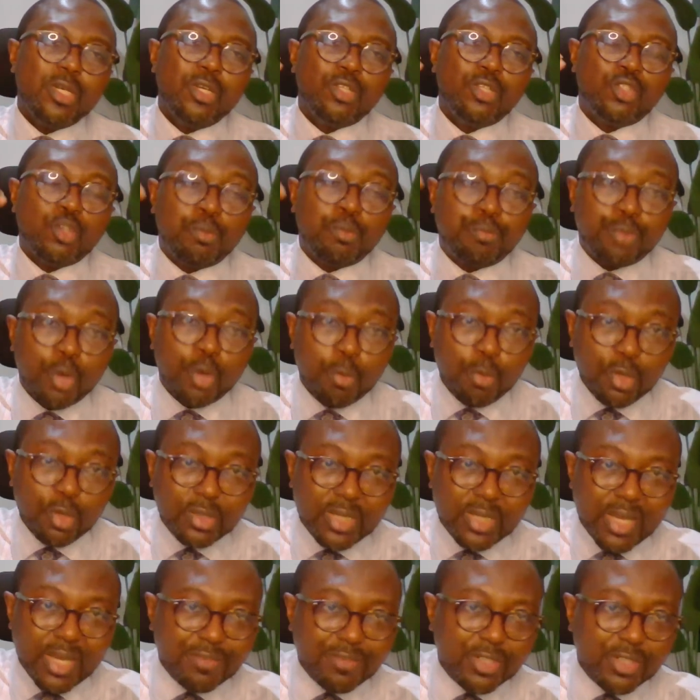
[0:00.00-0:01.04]
to promote
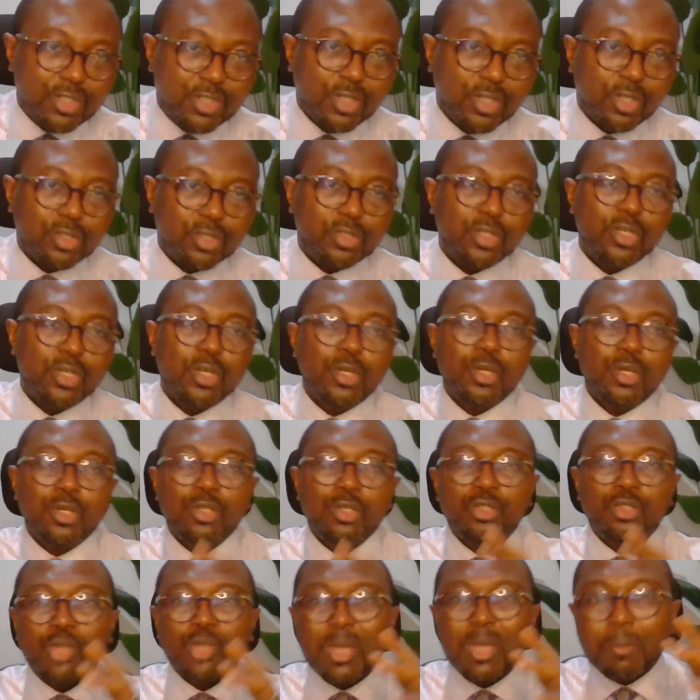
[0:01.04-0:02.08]
that vision,
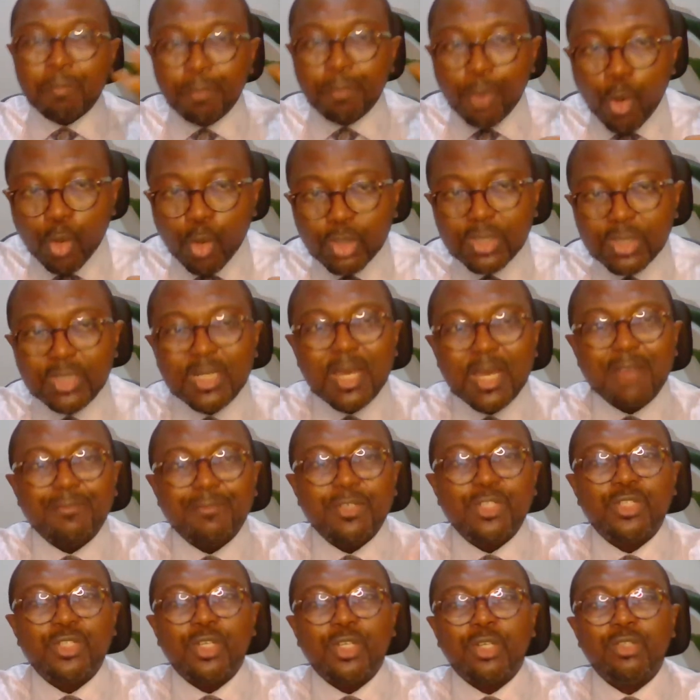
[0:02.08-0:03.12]
to embolden that
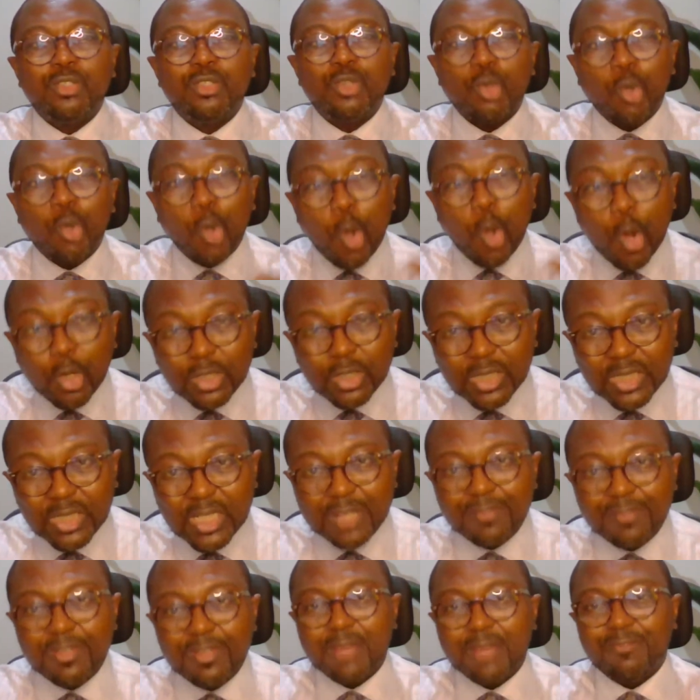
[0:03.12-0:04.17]
vision, to
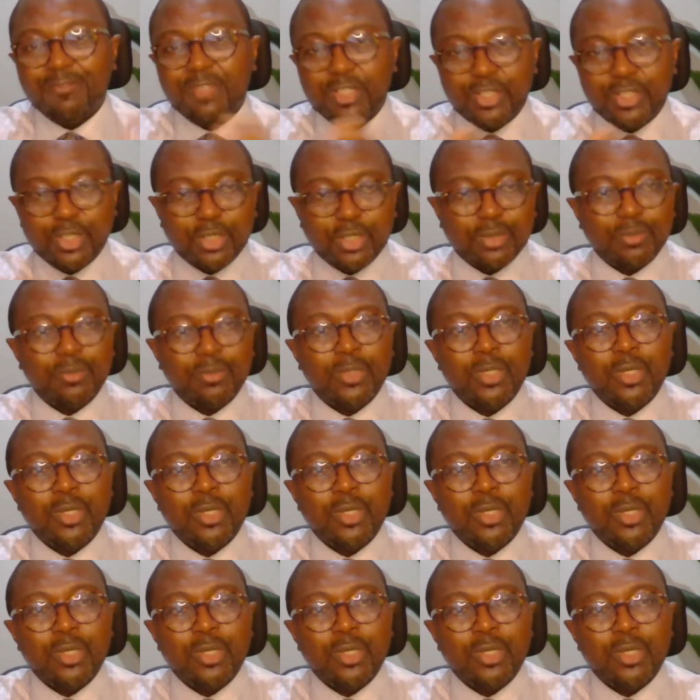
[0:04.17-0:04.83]
cultivate that vision,